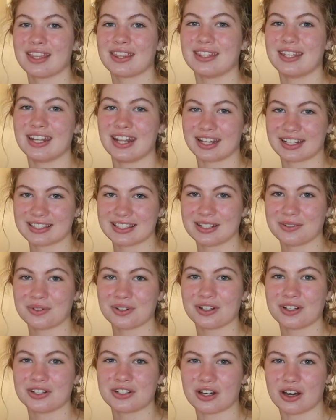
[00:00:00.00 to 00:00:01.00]
The next thing
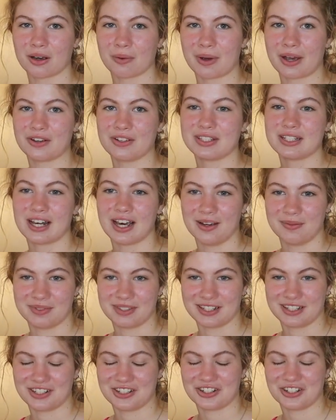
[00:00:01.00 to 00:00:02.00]
we're going to talk about is time
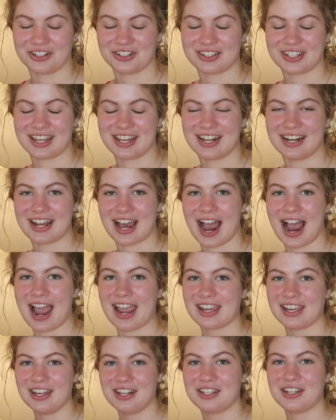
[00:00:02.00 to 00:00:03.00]
signatures, and
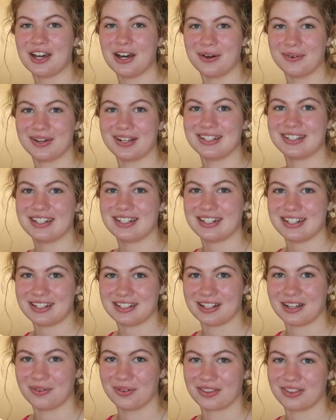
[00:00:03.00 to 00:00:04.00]
I could go into
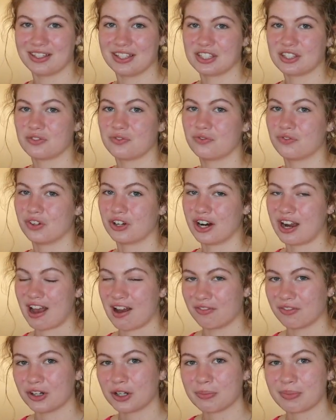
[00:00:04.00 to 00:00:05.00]
detail with this
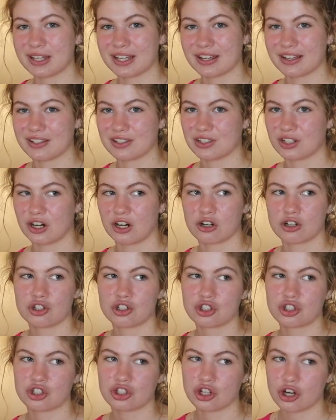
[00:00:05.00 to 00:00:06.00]
forever because there are
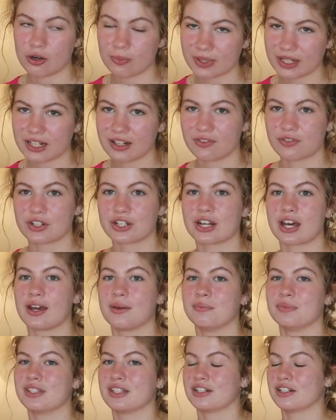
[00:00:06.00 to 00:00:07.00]
so many different
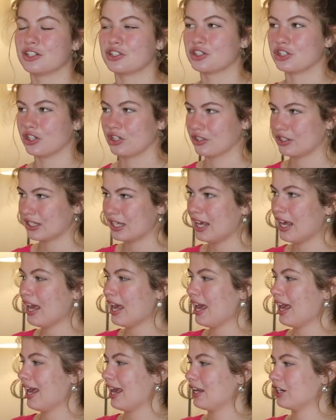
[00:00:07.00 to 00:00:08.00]
time signatures
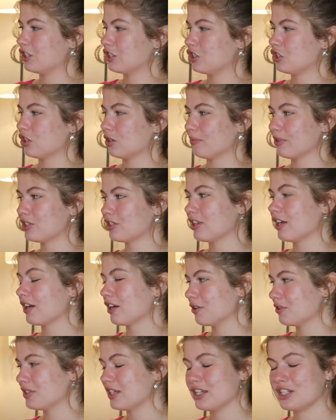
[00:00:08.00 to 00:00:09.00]
and just so much that
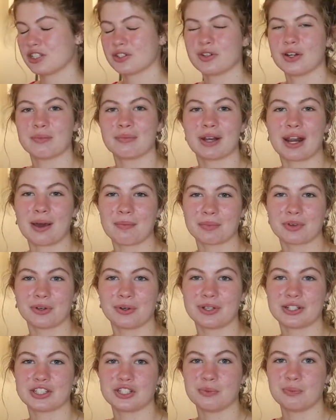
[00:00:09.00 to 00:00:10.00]
goes into it, but I'm
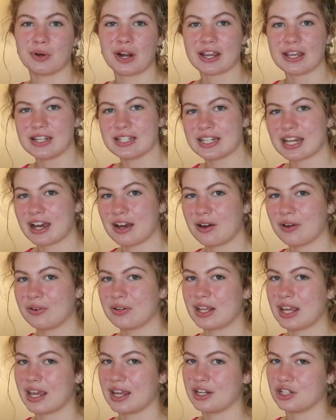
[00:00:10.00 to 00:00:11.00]
going to break it
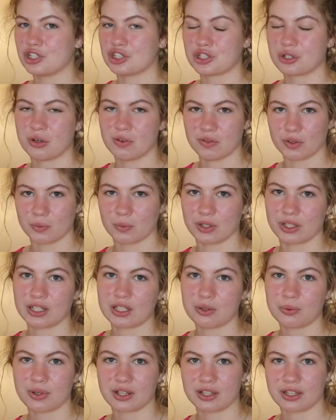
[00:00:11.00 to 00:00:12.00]
down and just go over it
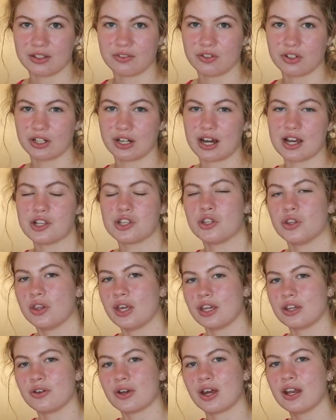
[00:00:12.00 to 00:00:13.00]
really quickly for you guys so
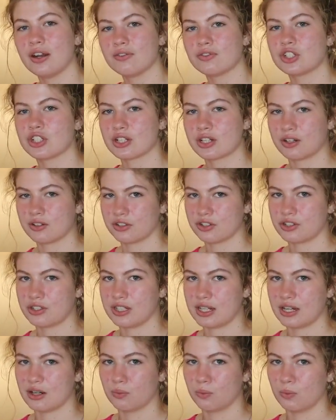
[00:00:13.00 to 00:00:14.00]
that you kind of just
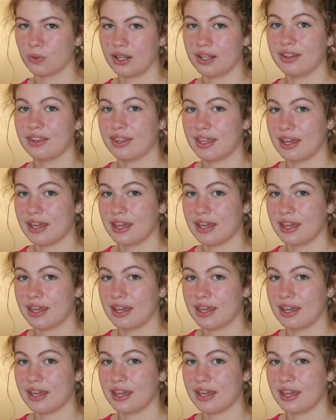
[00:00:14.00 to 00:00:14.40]
understand what